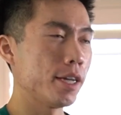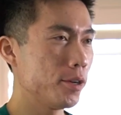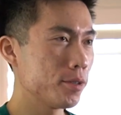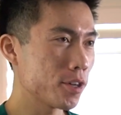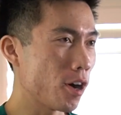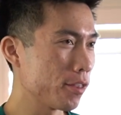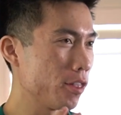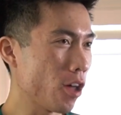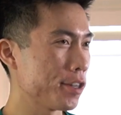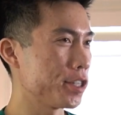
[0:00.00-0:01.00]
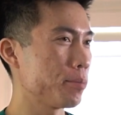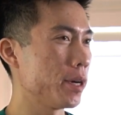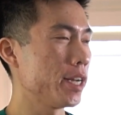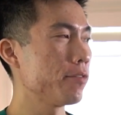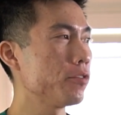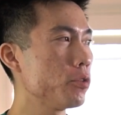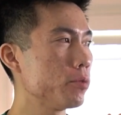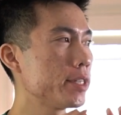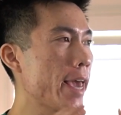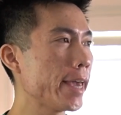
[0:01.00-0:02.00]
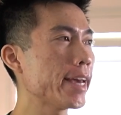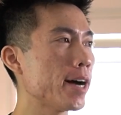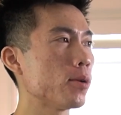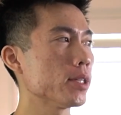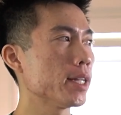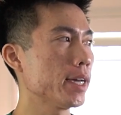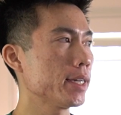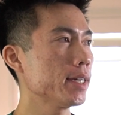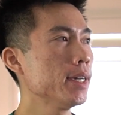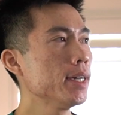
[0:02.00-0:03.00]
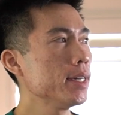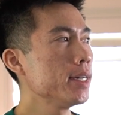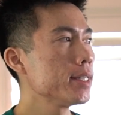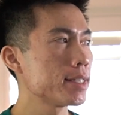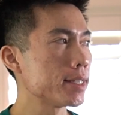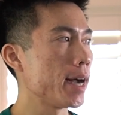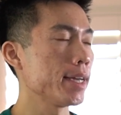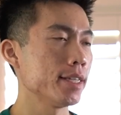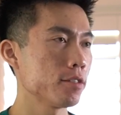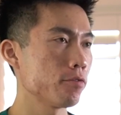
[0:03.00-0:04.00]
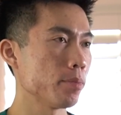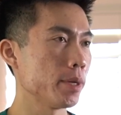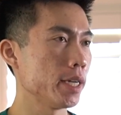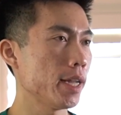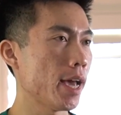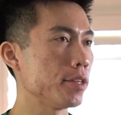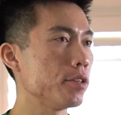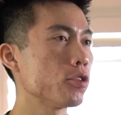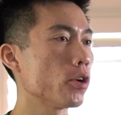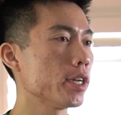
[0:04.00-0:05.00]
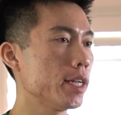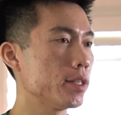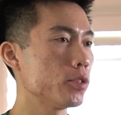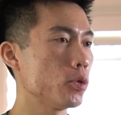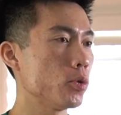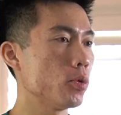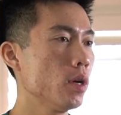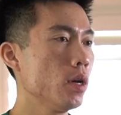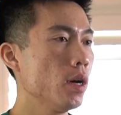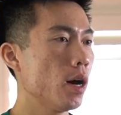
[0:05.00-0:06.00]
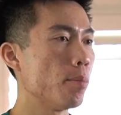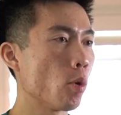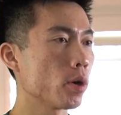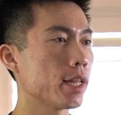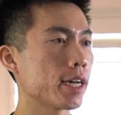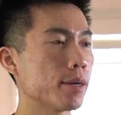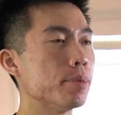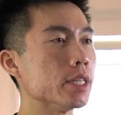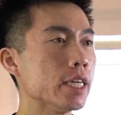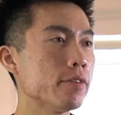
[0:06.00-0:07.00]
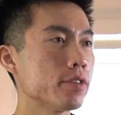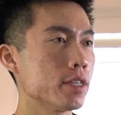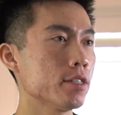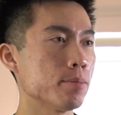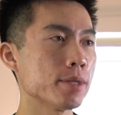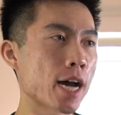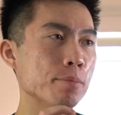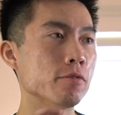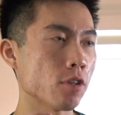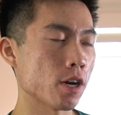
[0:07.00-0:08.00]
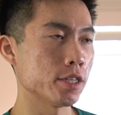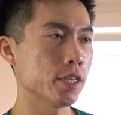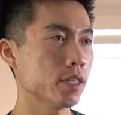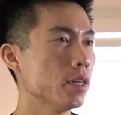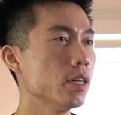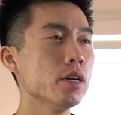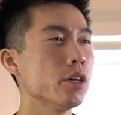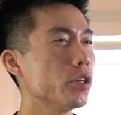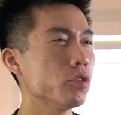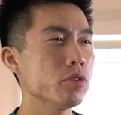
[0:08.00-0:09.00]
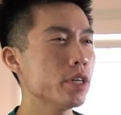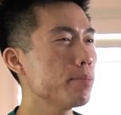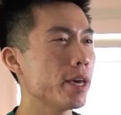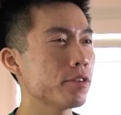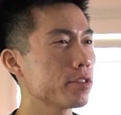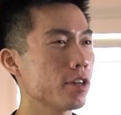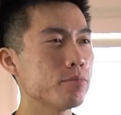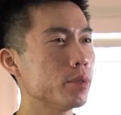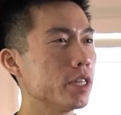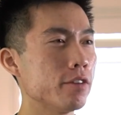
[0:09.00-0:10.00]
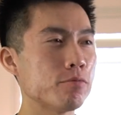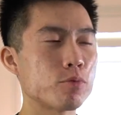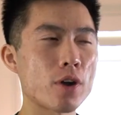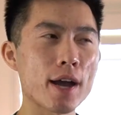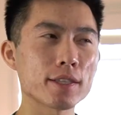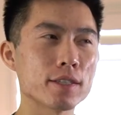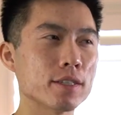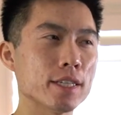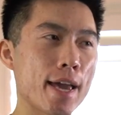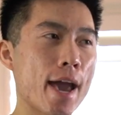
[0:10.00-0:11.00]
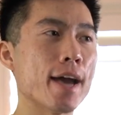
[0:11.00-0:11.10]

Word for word: I know it's called logic, but if you take out like science from it and you turn it into a more like a belief system type of logic, you can make yourself believe practically